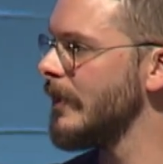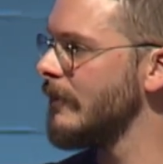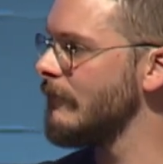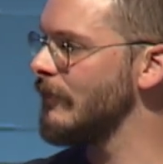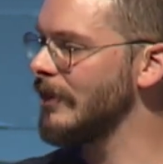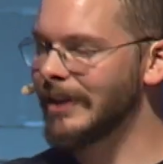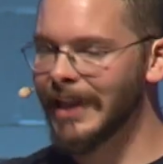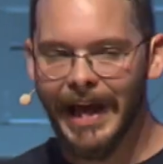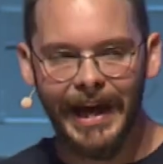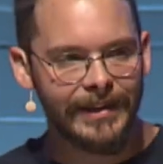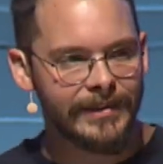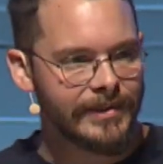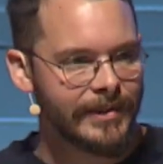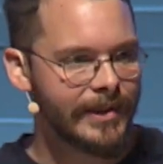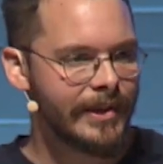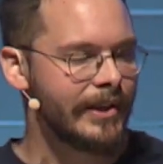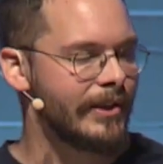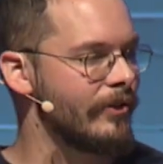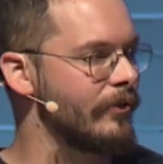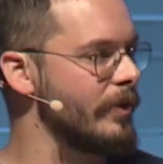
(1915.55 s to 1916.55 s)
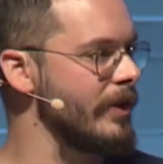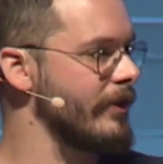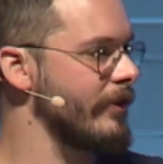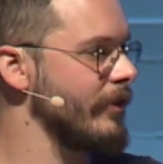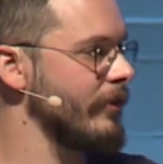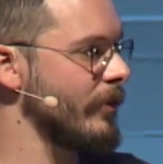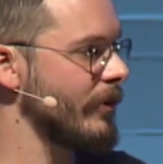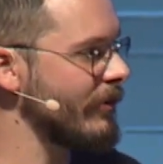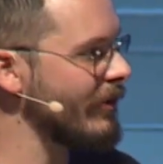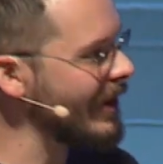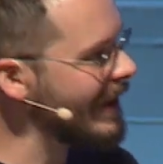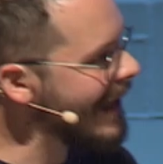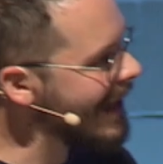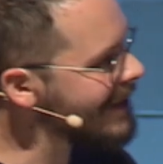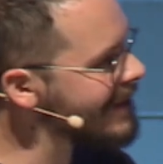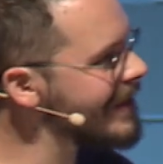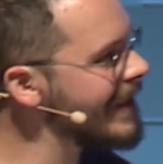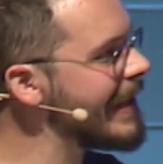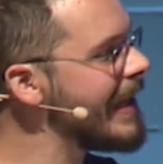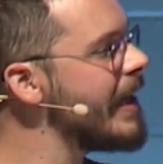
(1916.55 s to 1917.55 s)
Relaxing with the Lord,
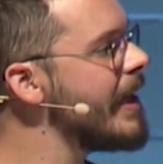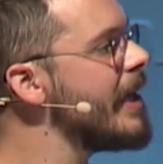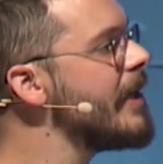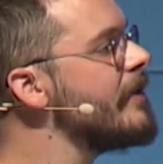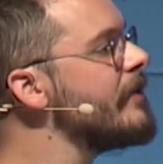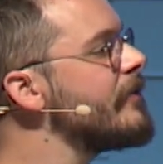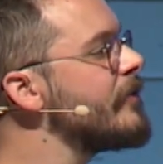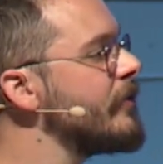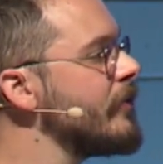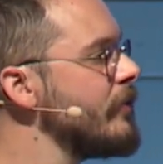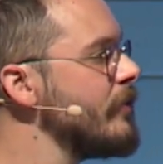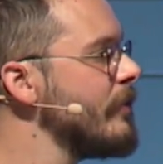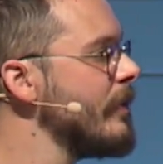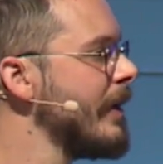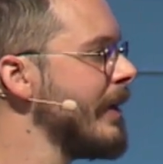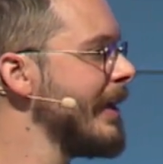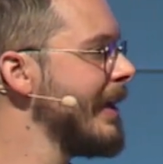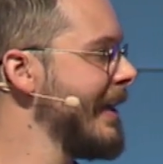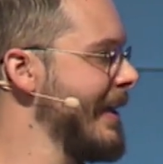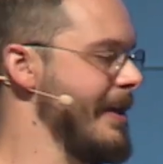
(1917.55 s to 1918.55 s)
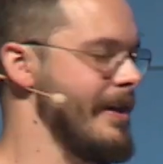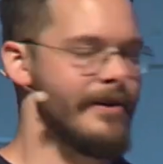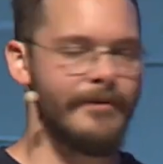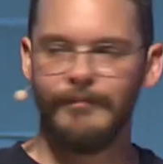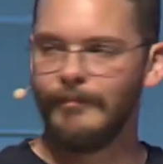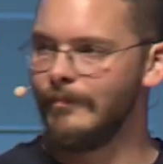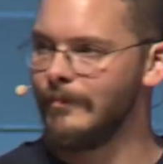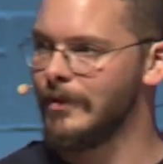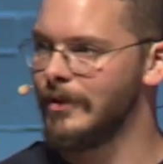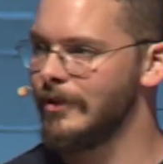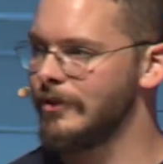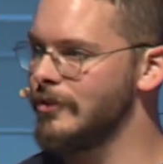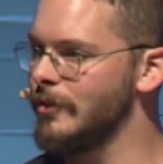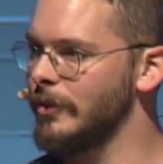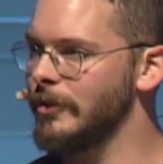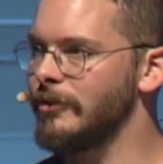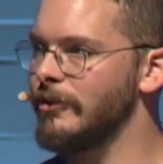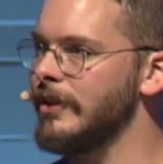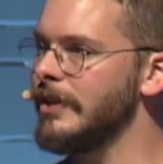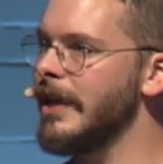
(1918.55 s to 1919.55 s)
relaxing into him, your
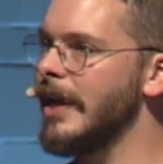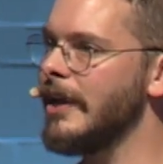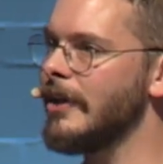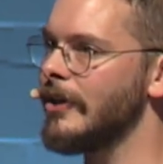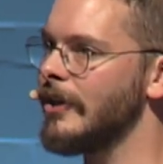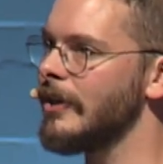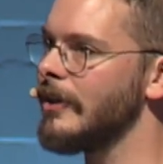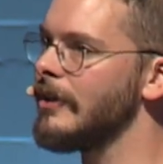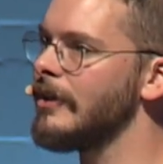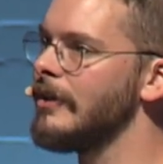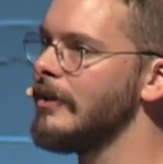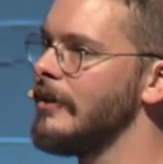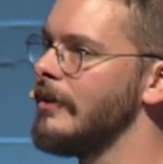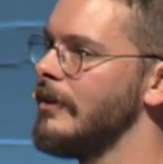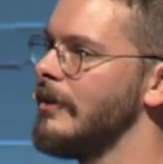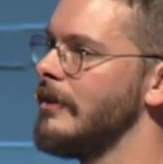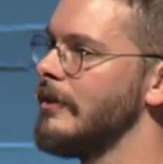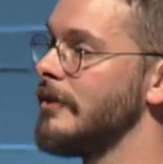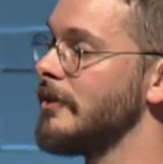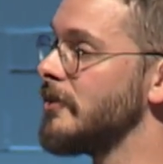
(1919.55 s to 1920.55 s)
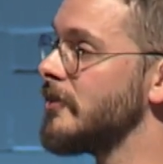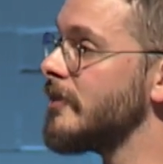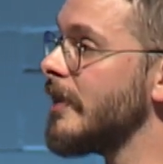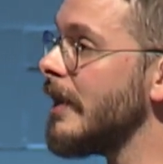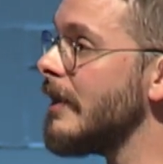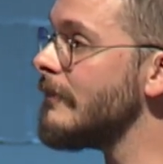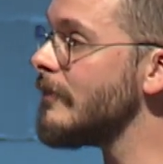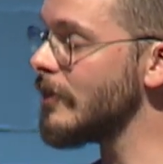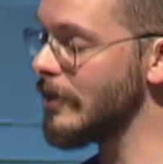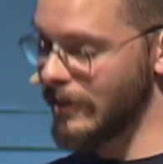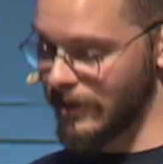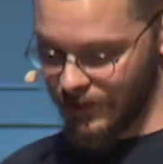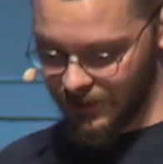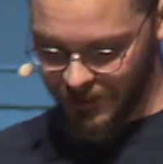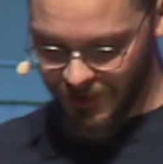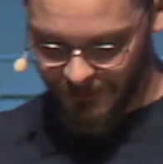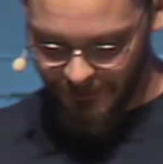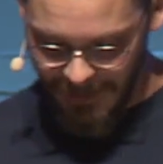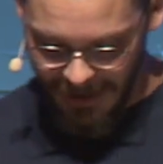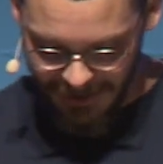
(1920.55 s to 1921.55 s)
creator, your savior,
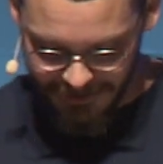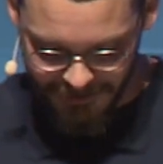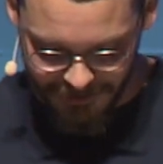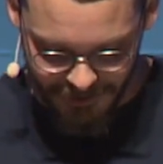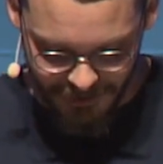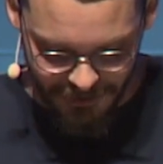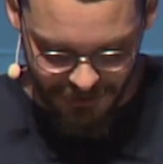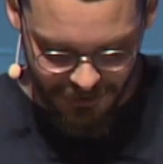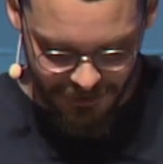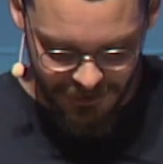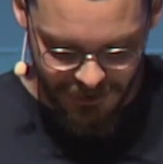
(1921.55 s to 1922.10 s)
your master,